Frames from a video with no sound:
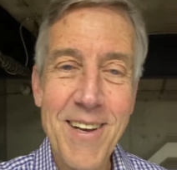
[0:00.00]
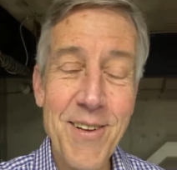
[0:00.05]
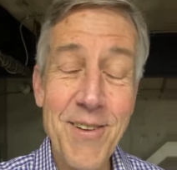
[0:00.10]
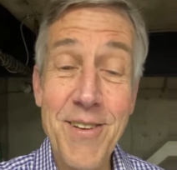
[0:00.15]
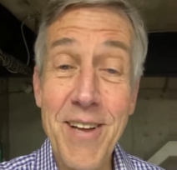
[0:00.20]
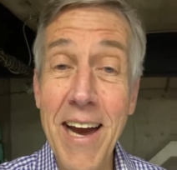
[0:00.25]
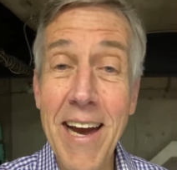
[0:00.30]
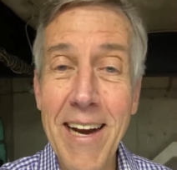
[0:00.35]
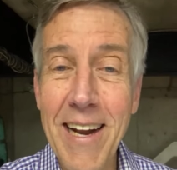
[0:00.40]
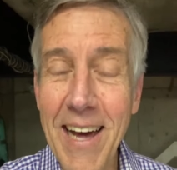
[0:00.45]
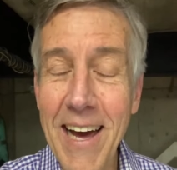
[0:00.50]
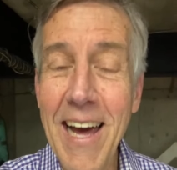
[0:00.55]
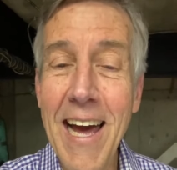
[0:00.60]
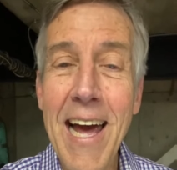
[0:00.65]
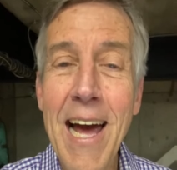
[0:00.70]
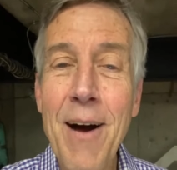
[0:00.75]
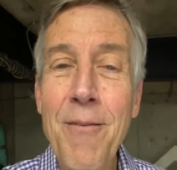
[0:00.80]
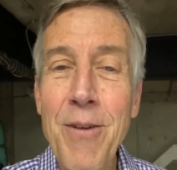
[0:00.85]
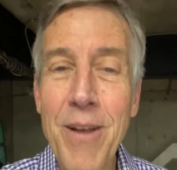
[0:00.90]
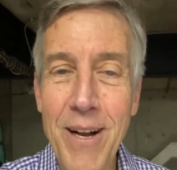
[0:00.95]
data,
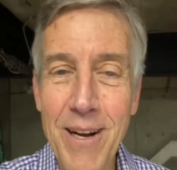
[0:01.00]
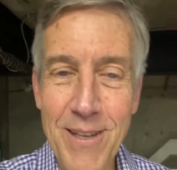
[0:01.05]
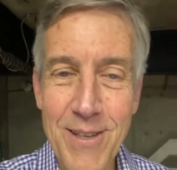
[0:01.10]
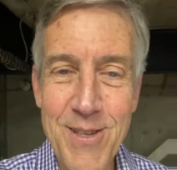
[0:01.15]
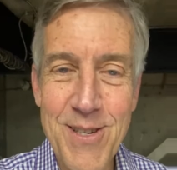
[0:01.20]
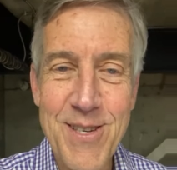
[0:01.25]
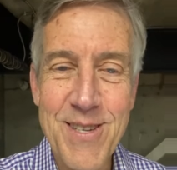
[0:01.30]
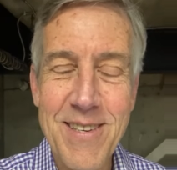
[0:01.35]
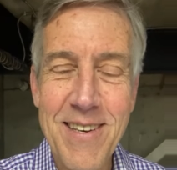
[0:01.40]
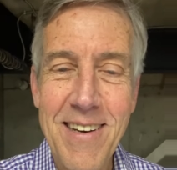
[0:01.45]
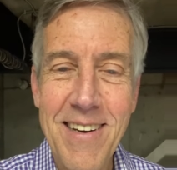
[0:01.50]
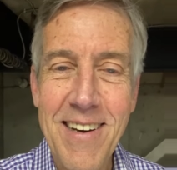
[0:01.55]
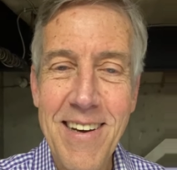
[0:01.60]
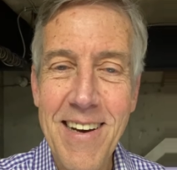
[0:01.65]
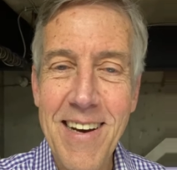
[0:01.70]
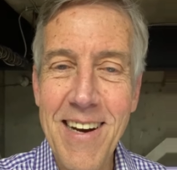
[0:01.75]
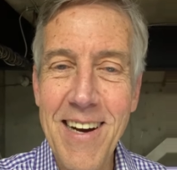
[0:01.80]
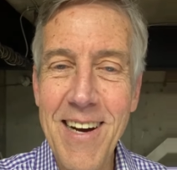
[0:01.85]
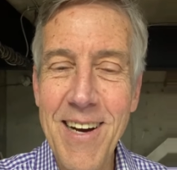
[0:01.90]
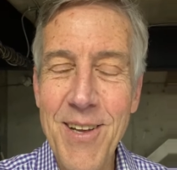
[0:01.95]
evidence,
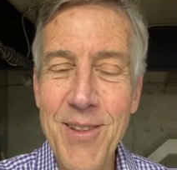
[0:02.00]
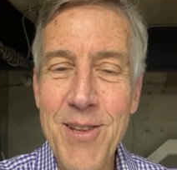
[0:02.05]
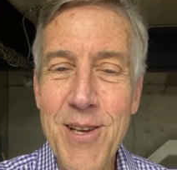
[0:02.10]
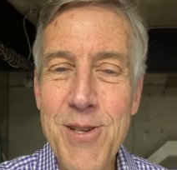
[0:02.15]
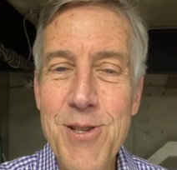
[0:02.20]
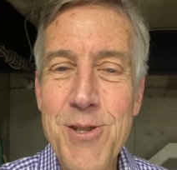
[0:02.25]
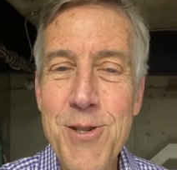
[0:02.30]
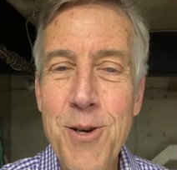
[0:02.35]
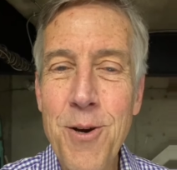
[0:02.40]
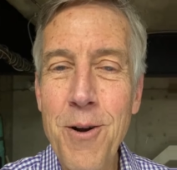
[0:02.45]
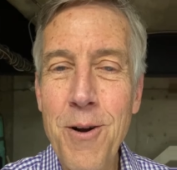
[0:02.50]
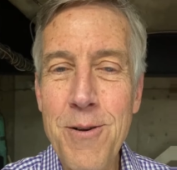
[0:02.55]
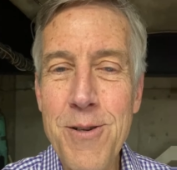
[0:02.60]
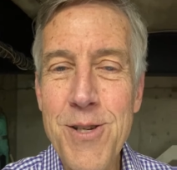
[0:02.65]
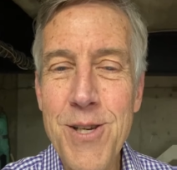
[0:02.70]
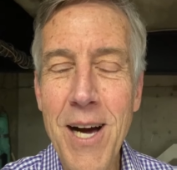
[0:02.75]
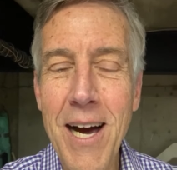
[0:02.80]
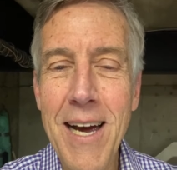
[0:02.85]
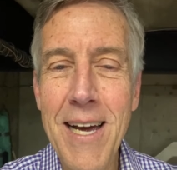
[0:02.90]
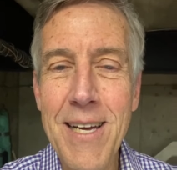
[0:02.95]
uh, the
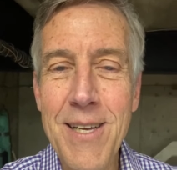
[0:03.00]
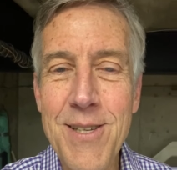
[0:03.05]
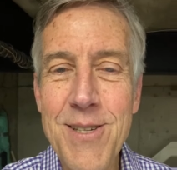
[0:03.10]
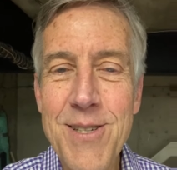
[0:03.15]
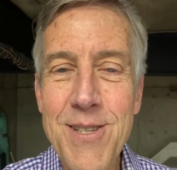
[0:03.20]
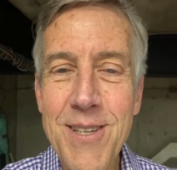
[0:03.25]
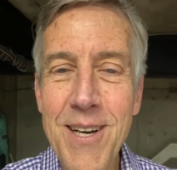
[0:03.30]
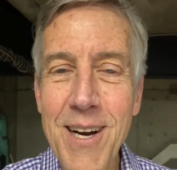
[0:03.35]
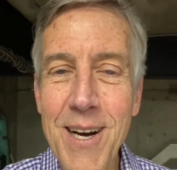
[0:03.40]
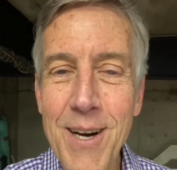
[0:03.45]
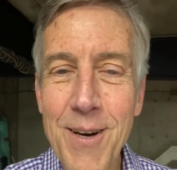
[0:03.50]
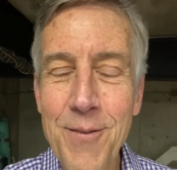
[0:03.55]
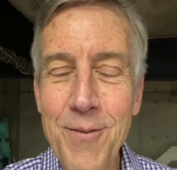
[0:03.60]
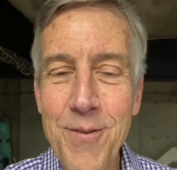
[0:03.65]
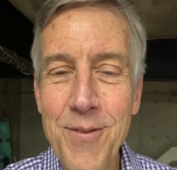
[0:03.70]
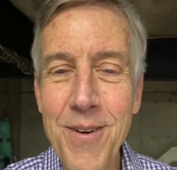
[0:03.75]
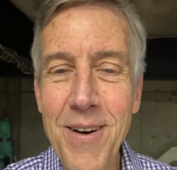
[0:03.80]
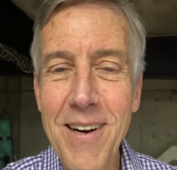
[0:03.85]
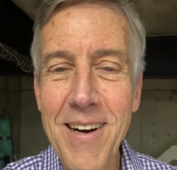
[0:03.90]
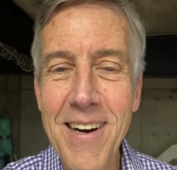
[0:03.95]
pseudoscience
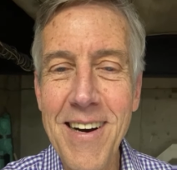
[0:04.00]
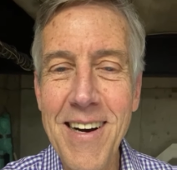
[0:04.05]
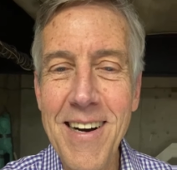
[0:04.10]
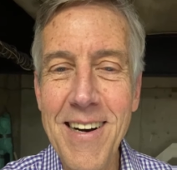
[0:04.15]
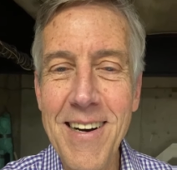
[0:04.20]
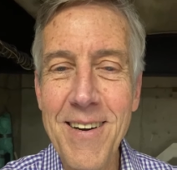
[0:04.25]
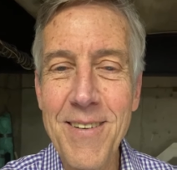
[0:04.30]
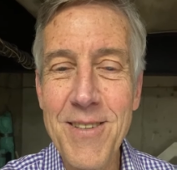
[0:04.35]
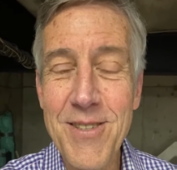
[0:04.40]
of uh,